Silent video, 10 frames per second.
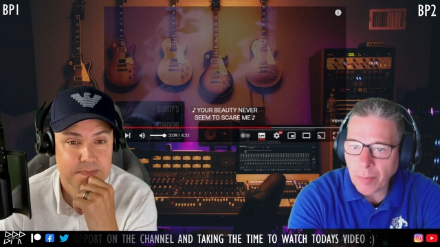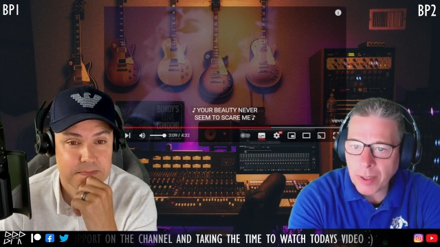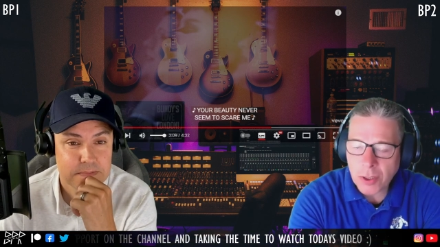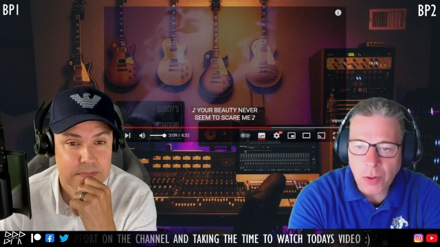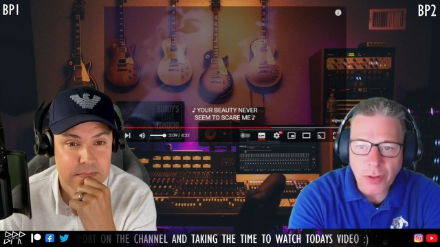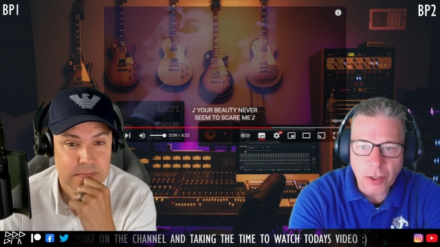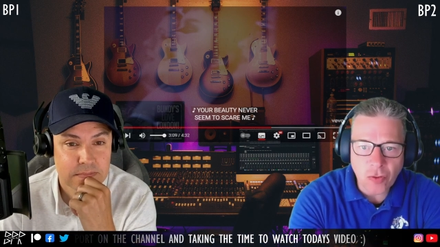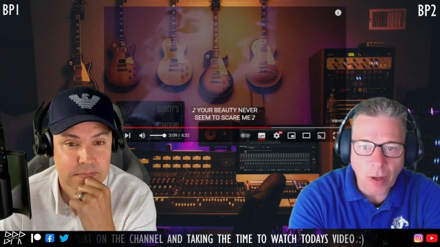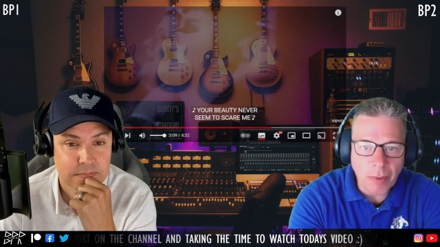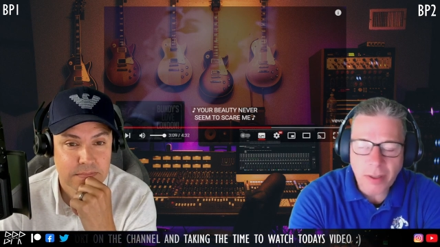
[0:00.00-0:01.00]
Speaker 1: enjoying the
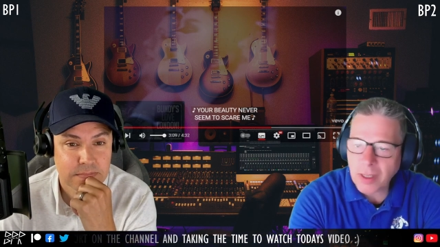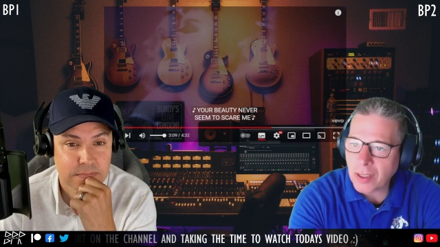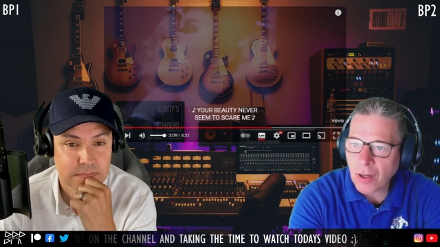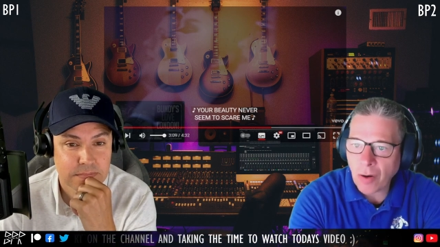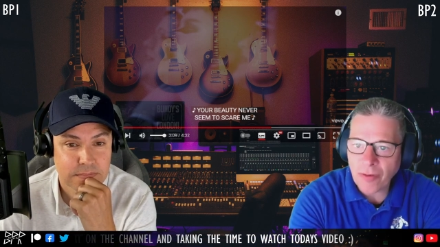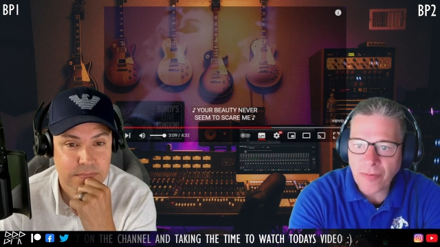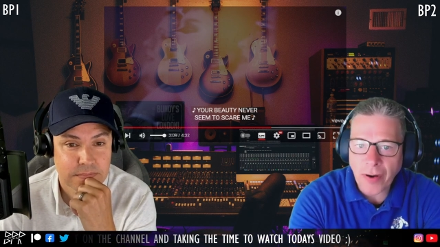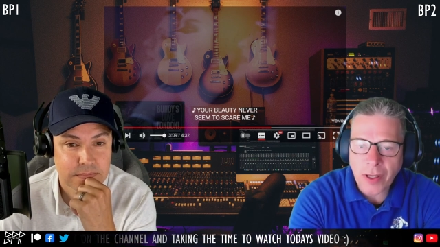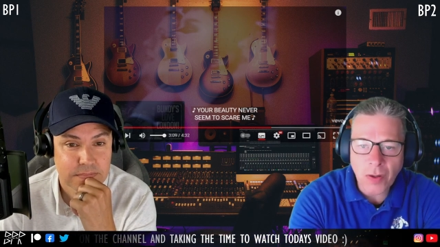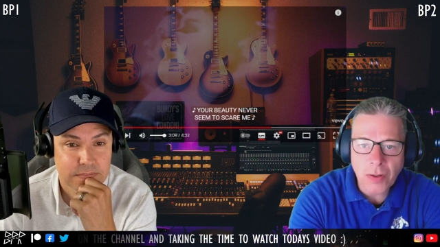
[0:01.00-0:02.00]
drumming. guitar is
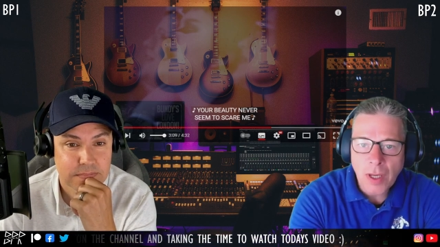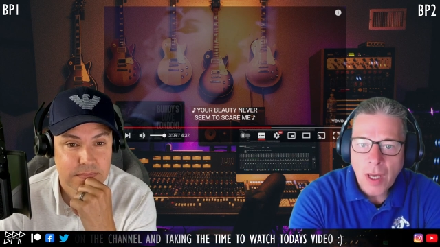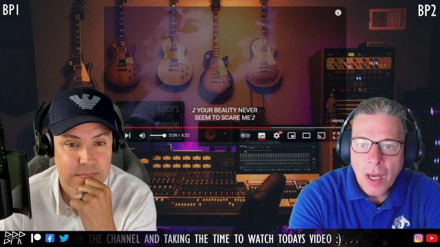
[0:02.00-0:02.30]
very good.